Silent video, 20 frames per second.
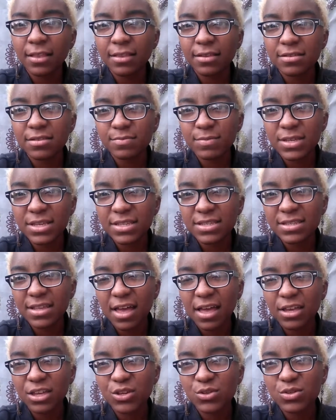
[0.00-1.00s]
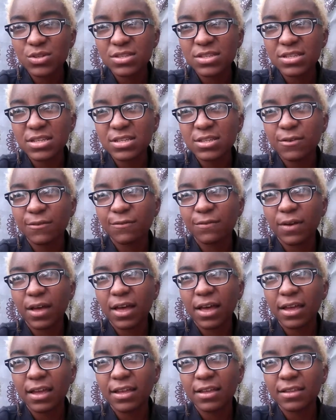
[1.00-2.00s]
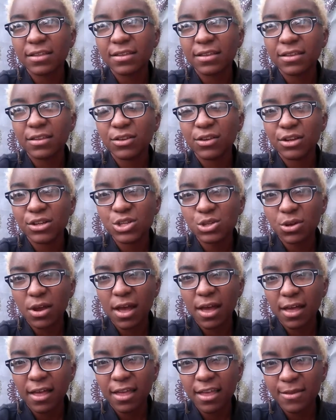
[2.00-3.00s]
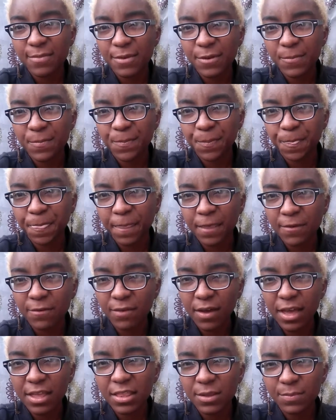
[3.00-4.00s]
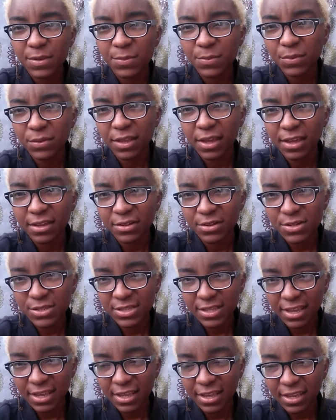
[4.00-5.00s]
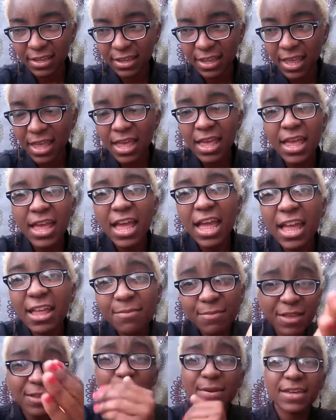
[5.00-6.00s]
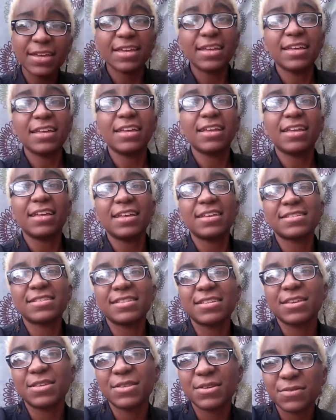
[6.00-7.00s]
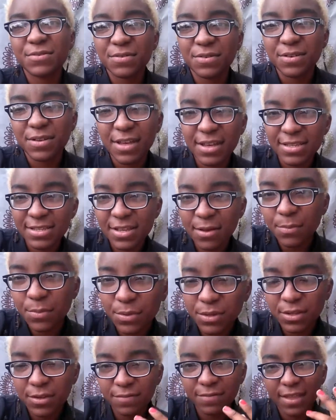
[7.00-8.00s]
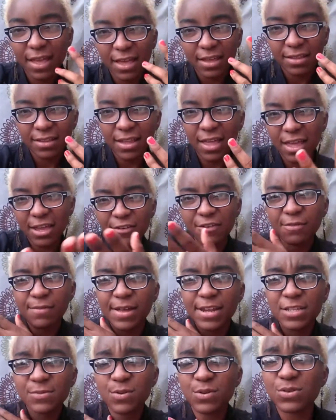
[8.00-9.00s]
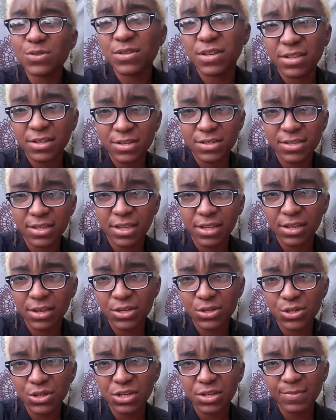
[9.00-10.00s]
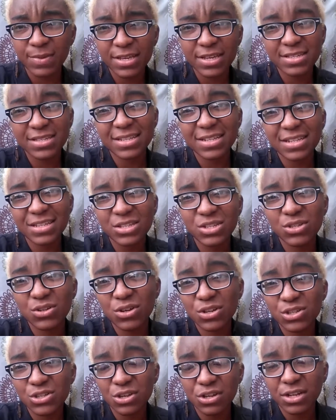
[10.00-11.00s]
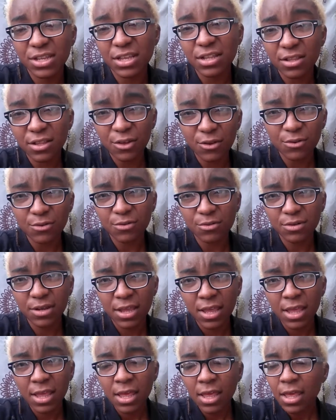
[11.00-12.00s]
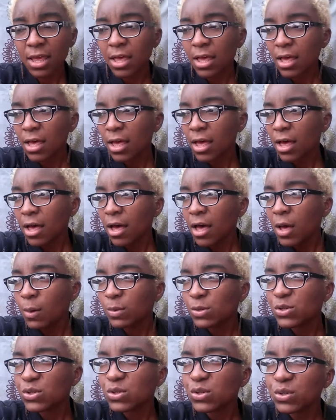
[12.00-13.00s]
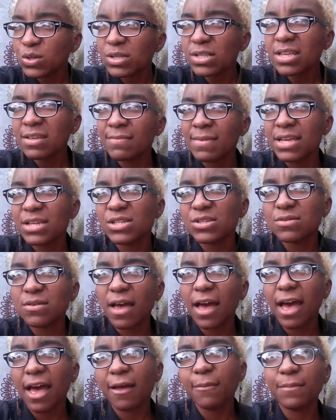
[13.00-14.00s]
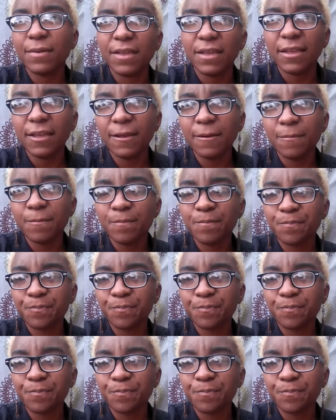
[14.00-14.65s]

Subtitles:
this means that you just need to find your tribe, find the people that understand. And maybe it's another example of that not everybody's supposed to understand your journey, because it is your journey alone. What truly makes you happy